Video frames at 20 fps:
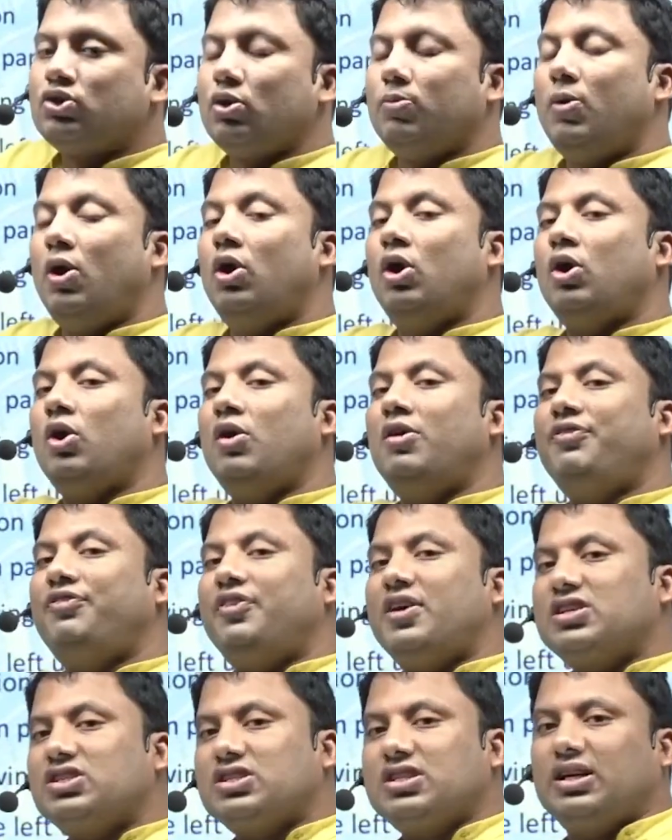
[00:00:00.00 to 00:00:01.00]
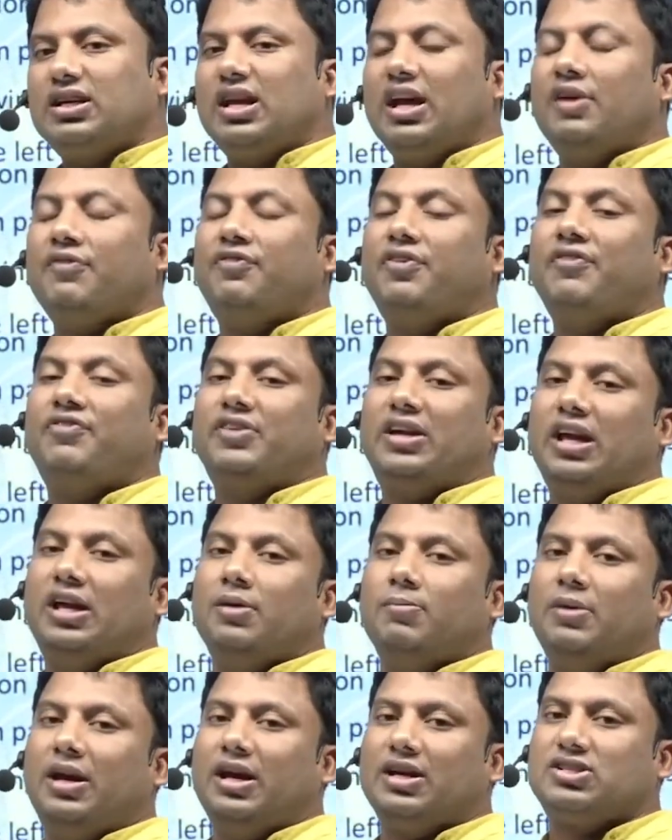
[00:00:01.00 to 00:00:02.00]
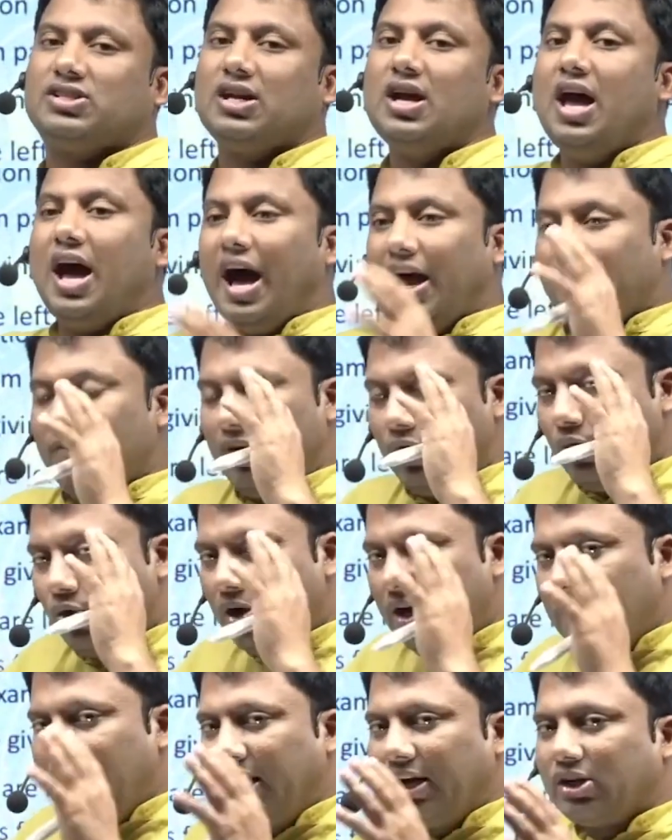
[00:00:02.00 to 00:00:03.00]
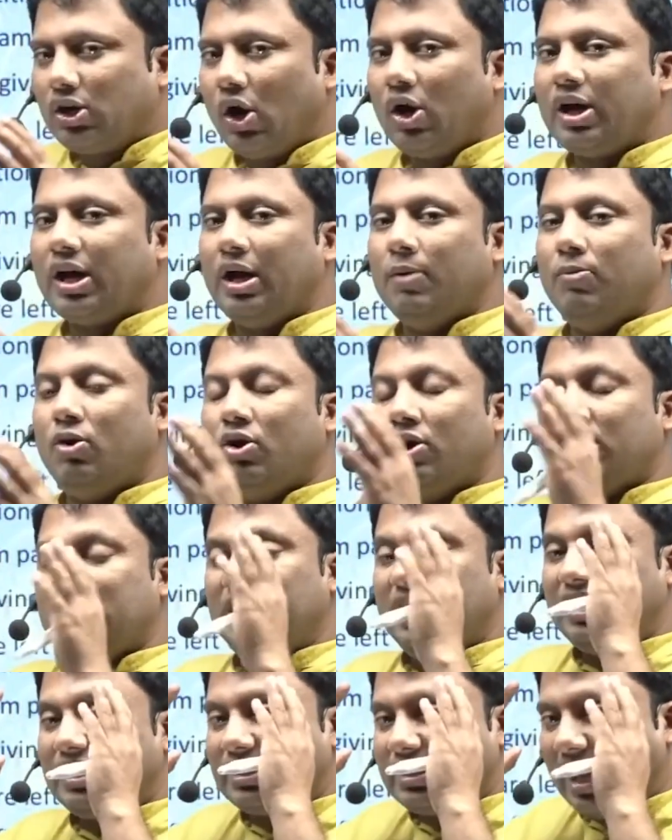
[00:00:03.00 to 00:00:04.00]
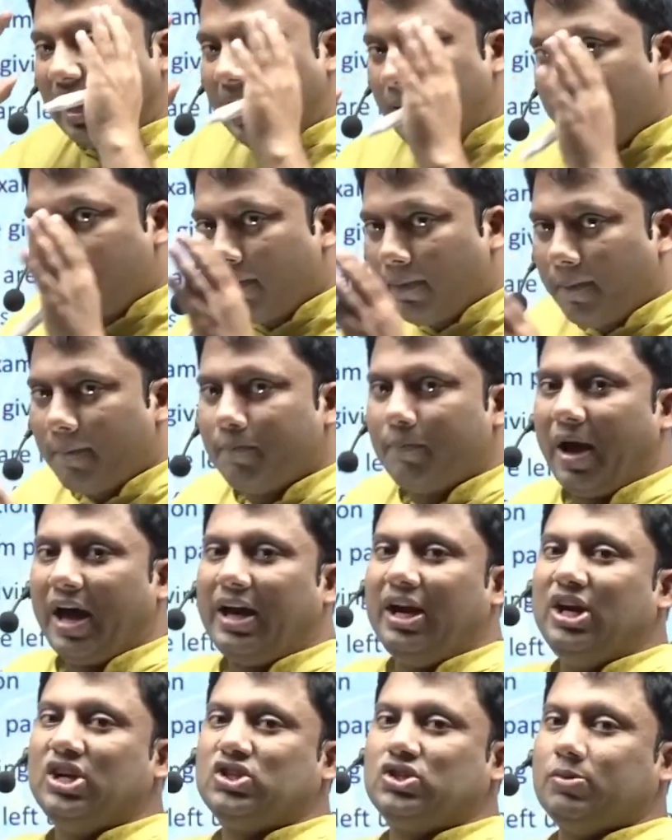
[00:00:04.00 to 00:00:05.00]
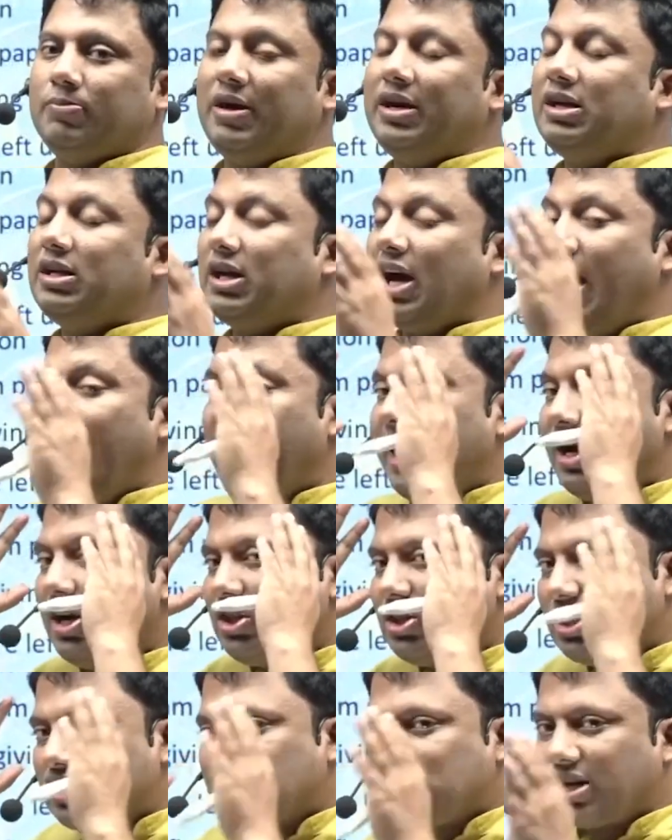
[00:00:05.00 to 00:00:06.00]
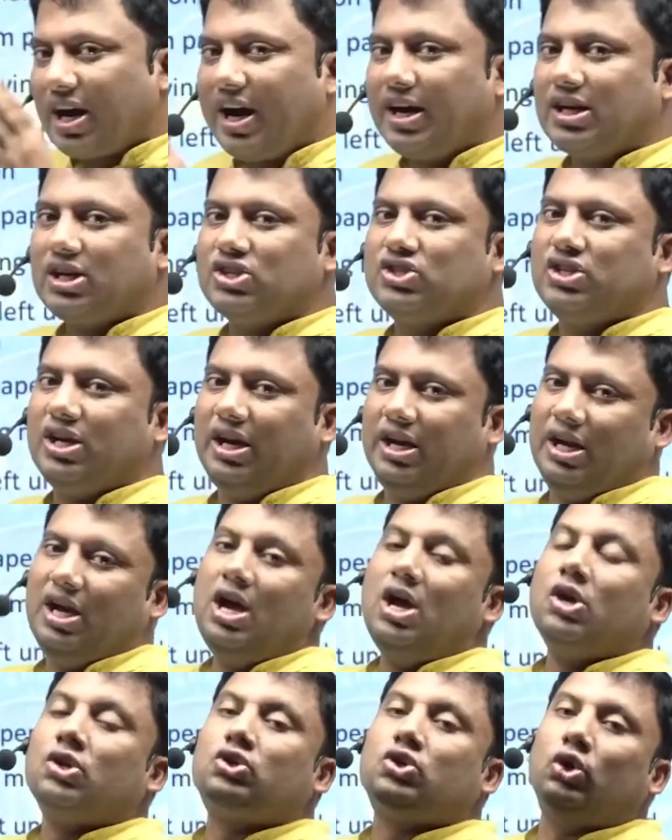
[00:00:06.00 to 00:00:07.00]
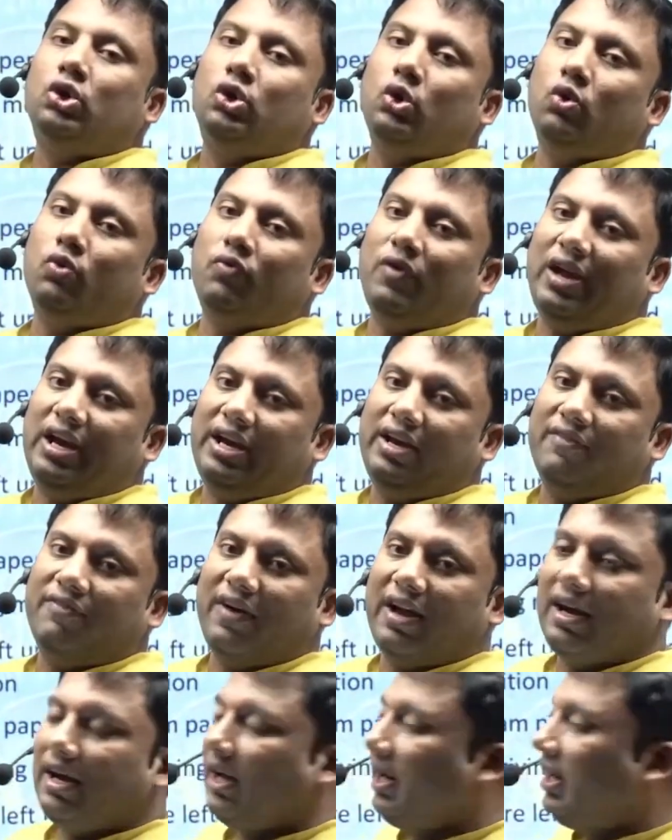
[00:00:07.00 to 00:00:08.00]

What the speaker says: Tomorrow, first 10-15 minutes, I will only talk about the time management and the strategy to do very well